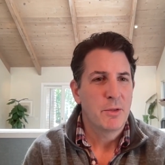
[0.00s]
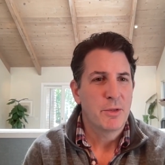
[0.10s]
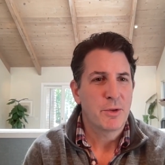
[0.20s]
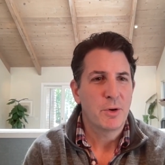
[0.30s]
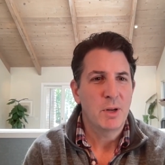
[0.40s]

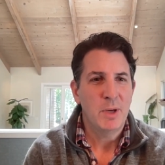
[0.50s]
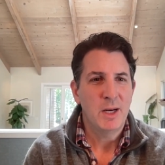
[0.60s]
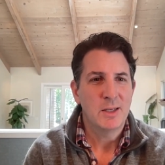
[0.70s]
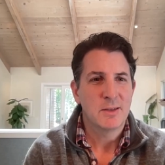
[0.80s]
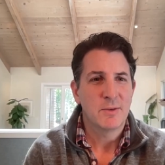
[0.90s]
30
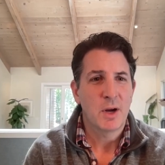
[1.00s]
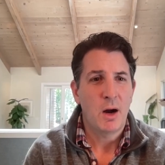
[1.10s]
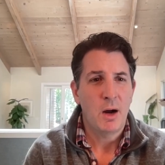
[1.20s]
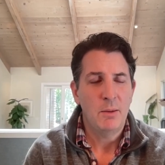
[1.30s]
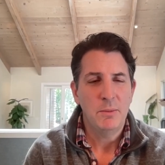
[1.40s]
minutes of
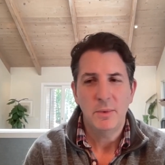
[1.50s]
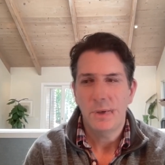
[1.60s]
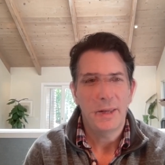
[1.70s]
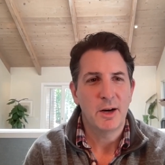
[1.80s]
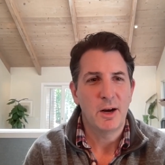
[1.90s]
calm
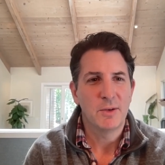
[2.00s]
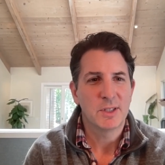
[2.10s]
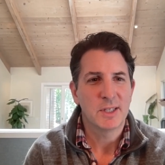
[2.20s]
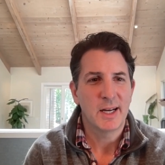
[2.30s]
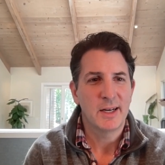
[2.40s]
and then all of a
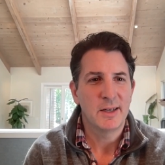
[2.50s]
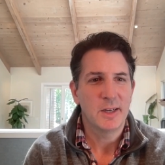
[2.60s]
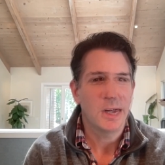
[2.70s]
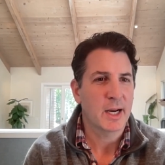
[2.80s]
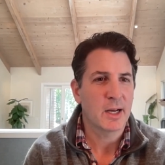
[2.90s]

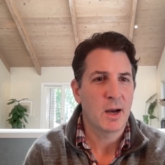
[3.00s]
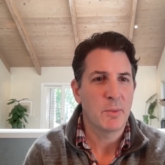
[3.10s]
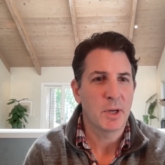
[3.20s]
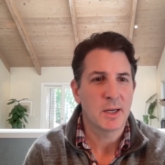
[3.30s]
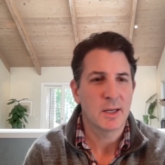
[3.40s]
sudden
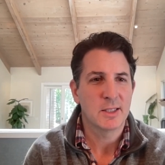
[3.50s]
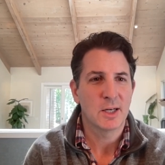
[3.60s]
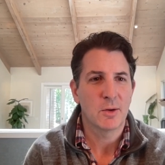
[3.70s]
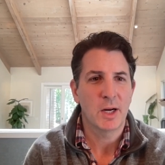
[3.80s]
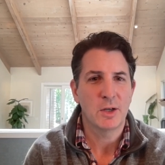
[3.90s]
economic
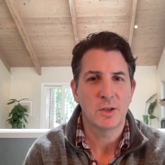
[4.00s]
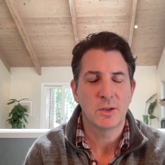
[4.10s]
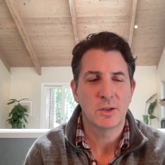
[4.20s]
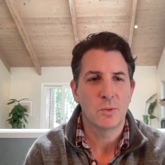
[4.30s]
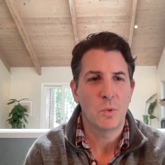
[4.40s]

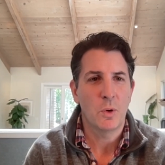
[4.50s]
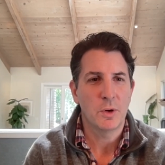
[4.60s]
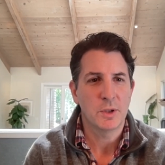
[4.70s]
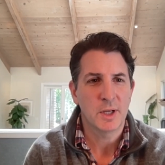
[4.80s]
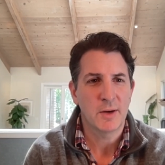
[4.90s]
considerations and
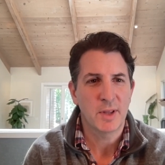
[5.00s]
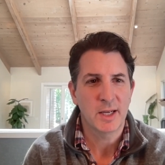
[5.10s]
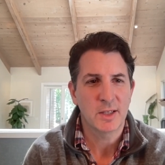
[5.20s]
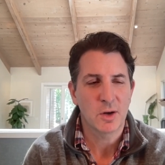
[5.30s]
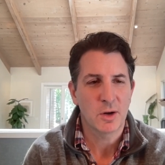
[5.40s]
wars and
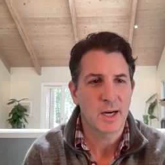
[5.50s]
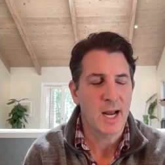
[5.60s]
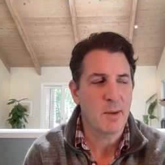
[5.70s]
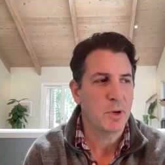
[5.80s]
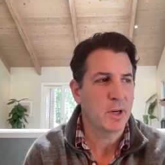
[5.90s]
everything started
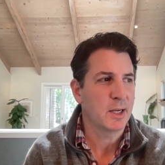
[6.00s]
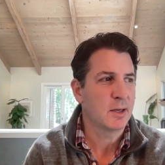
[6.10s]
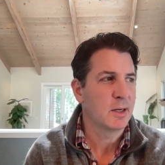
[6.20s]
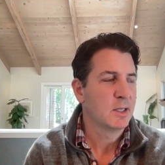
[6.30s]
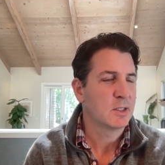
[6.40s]
happening
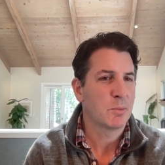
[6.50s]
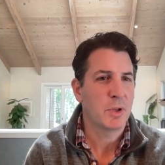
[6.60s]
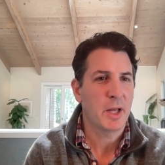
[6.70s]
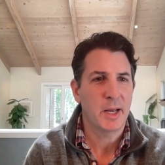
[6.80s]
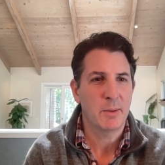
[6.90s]
and
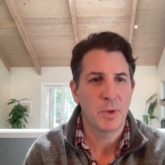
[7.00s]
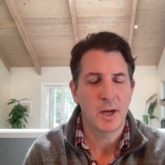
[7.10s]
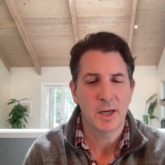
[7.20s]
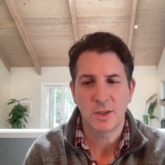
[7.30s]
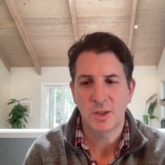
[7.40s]
supply
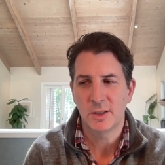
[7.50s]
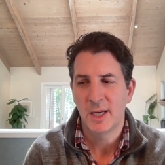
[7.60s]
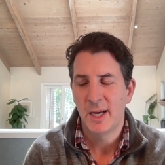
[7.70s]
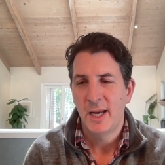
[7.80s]
blockages